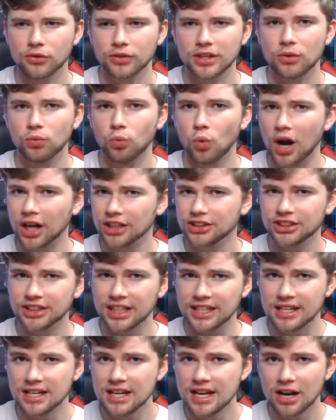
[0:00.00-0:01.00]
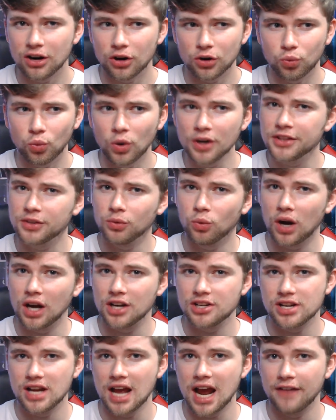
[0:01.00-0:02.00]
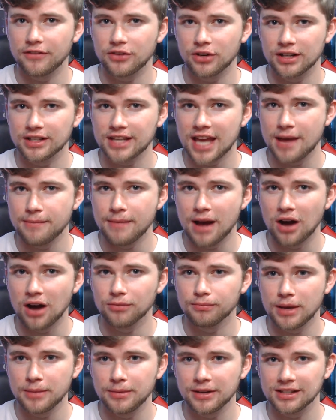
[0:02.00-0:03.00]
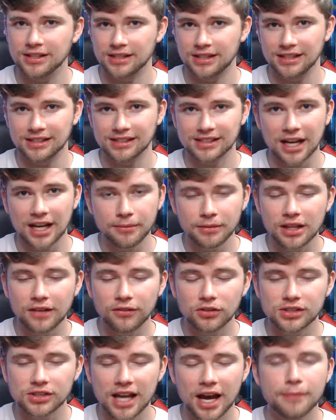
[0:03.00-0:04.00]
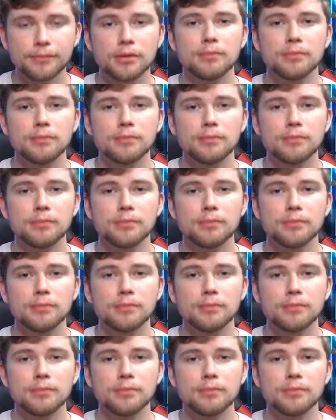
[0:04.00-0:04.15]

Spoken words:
really watched it or want to watch it after it came out, maybe because of the excitement levels down.